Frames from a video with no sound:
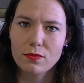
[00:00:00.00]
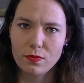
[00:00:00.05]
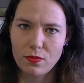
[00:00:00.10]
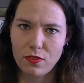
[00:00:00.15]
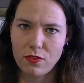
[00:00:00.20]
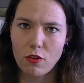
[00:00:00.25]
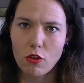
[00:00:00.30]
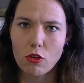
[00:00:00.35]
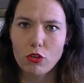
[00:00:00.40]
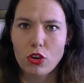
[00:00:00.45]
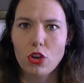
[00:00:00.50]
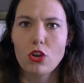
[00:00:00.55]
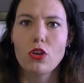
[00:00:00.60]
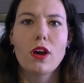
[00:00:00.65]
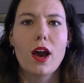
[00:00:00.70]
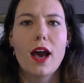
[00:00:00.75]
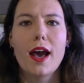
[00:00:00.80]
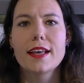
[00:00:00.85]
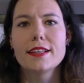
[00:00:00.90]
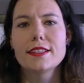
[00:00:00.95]
for you
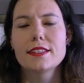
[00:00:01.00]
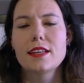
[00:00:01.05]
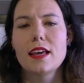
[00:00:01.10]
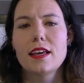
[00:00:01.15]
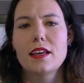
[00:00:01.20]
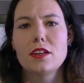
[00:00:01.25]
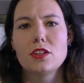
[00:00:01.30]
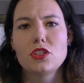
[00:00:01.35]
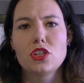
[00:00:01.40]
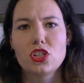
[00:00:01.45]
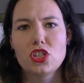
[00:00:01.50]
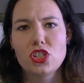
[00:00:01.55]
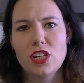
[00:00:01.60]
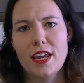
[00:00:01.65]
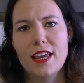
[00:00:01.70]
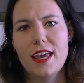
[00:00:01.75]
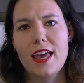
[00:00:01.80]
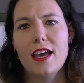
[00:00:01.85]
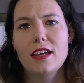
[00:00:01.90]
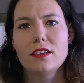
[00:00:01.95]
guys to
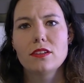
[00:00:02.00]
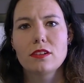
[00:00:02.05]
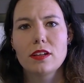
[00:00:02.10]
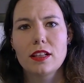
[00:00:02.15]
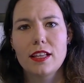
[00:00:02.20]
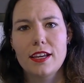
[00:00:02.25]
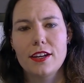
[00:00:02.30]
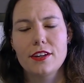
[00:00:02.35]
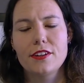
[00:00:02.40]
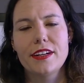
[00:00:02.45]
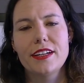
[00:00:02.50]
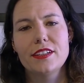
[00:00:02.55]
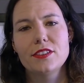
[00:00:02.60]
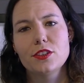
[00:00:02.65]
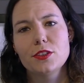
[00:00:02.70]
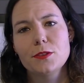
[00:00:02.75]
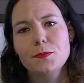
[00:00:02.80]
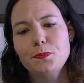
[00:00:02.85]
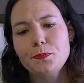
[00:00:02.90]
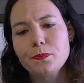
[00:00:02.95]
check out and click around
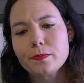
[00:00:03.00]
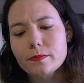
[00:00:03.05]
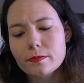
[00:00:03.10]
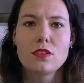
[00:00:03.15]
on.